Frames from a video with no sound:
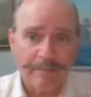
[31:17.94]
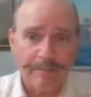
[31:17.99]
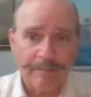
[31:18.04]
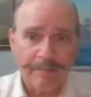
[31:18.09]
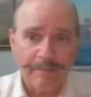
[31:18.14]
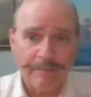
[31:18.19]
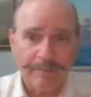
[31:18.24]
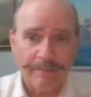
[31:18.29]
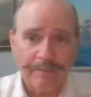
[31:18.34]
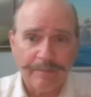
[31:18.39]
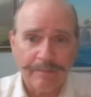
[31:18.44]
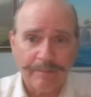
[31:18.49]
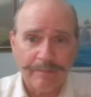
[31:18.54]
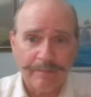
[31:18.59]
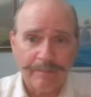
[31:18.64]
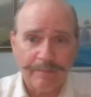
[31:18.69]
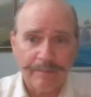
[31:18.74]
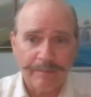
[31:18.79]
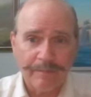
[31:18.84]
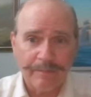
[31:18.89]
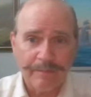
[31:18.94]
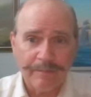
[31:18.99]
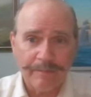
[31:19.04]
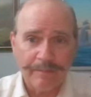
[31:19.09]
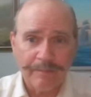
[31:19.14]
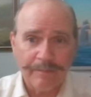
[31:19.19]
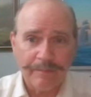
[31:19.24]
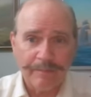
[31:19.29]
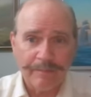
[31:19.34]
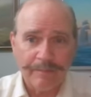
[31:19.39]

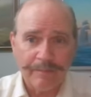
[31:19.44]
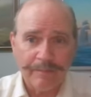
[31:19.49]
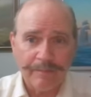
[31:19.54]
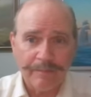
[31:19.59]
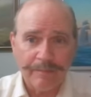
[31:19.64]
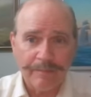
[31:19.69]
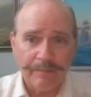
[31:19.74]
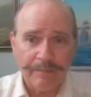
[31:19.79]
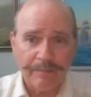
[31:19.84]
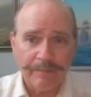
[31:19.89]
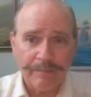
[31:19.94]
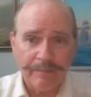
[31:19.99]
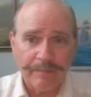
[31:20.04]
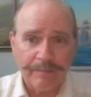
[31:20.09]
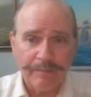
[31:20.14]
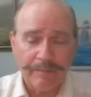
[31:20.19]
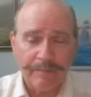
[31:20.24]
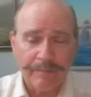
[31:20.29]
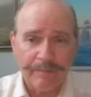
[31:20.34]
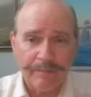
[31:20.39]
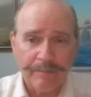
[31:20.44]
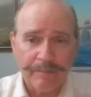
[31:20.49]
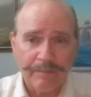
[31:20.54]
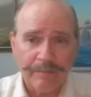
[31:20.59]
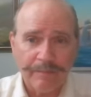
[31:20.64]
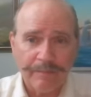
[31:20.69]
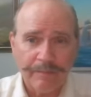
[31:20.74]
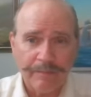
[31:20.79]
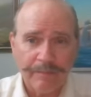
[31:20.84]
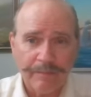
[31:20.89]

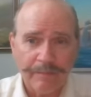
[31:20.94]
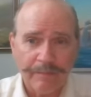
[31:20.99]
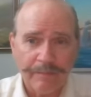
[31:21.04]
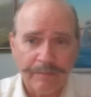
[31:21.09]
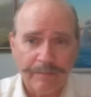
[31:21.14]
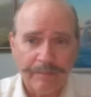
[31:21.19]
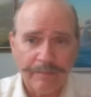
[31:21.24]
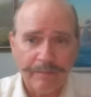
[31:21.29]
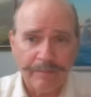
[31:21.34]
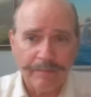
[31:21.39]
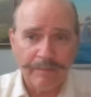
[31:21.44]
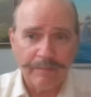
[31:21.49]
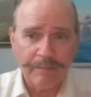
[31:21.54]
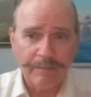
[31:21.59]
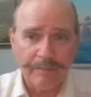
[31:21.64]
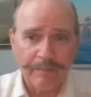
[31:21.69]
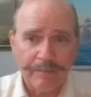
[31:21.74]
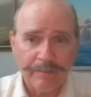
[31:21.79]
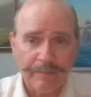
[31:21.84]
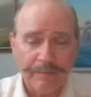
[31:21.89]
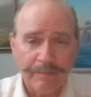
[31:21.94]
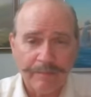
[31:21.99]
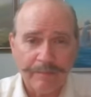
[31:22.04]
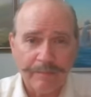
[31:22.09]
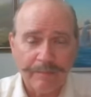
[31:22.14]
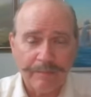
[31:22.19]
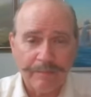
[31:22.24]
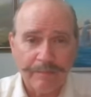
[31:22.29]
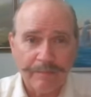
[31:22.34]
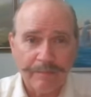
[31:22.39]

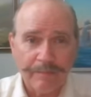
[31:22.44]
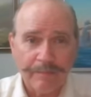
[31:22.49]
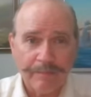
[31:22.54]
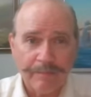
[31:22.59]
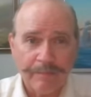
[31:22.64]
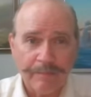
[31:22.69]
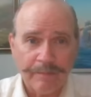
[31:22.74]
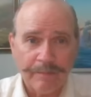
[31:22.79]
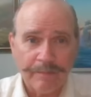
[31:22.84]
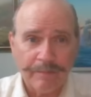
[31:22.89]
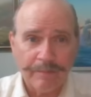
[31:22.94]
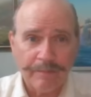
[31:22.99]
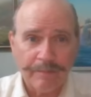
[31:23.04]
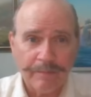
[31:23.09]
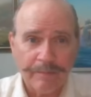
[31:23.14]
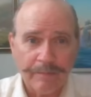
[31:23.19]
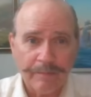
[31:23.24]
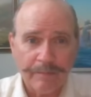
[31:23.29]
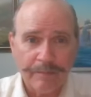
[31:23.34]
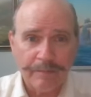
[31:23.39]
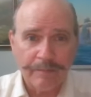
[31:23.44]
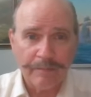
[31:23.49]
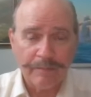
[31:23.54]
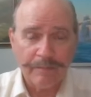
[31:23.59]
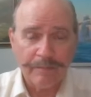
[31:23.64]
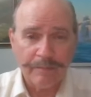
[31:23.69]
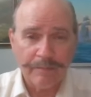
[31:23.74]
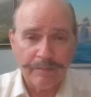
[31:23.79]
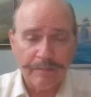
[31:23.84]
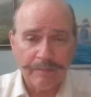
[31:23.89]
[no speech]